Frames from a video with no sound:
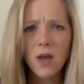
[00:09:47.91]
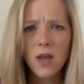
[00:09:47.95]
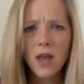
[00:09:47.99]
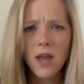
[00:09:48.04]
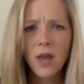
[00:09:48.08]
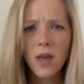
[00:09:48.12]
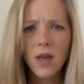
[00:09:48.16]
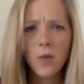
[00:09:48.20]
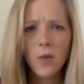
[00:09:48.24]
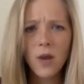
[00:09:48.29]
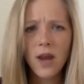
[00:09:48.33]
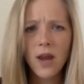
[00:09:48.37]

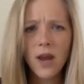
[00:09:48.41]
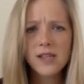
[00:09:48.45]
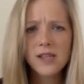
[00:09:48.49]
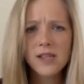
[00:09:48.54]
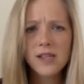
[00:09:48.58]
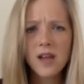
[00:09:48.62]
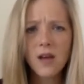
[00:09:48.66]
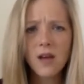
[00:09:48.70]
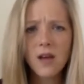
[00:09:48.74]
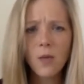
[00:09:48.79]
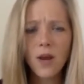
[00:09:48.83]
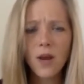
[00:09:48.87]
And when I
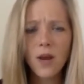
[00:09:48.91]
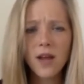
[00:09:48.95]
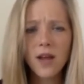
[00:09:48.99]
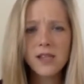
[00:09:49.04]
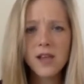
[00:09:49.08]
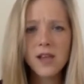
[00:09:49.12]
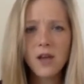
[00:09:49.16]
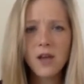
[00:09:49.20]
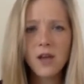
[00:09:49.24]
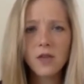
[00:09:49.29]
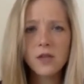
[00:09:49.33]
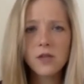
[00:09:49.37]

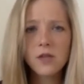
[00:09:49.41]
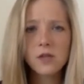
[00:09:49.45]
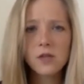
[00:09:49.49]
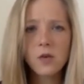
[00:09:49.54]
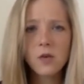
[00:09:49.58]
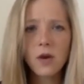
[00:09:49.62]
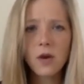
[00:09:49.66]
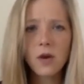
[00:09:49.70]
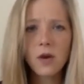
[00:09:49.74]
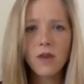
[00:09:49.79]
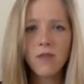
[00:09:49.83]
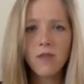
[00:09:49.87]
tell the
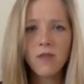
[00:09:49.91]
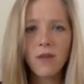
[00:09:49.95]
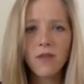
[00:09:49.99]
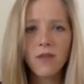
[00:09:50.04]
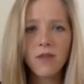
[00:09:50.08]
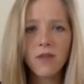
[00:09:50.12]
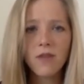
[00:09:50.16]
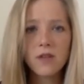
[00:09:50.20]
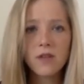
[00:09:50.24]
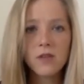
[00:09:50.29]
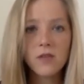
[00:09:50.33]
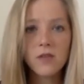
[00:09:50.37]
story of my
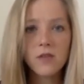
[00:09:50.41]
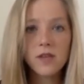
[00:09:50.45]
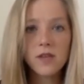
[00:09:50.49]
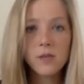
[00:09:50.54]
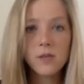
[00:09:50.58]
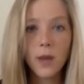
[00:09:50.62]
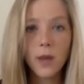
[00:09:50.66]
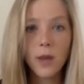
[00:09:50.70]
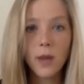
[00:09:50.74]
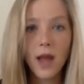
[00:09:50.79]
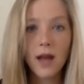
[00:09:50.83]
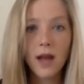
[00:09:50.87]
first
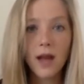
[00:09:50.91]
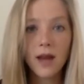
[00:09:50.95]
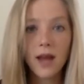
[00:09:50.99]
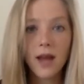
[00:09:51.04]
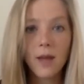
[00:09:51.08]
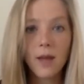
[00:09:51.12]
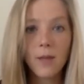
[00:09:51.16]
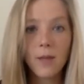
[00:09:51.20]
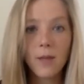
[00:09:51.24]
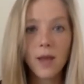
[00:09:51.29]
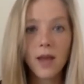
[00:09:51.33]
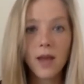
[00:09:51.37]
Facebook ad
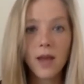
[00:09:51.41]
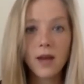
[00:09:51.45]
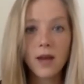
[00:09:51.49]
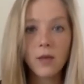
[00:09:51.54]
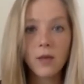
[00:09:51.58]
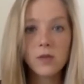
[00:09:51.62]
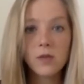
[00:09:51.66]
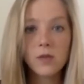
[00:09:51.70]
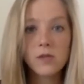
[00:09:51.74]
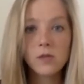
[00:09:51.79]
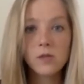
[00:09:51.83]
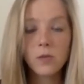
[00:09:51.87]
campaign, it
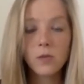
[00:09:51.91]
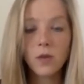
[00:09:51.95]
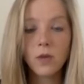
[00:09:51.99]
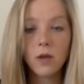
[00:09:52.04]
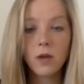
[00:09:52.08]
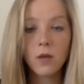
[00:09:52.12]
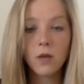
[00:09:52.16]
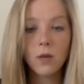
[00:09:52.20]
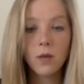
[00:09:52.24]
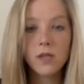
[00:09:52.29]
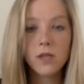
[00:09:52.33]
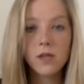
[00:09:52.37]
was,
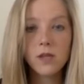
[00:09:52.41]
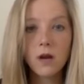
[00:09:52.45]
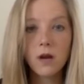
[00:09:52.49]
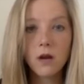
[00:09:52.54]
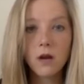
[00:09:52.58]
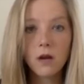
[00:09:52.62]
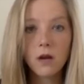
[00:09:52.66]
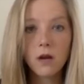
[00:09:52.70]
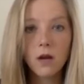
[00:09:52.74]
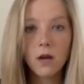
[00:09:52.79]
we turned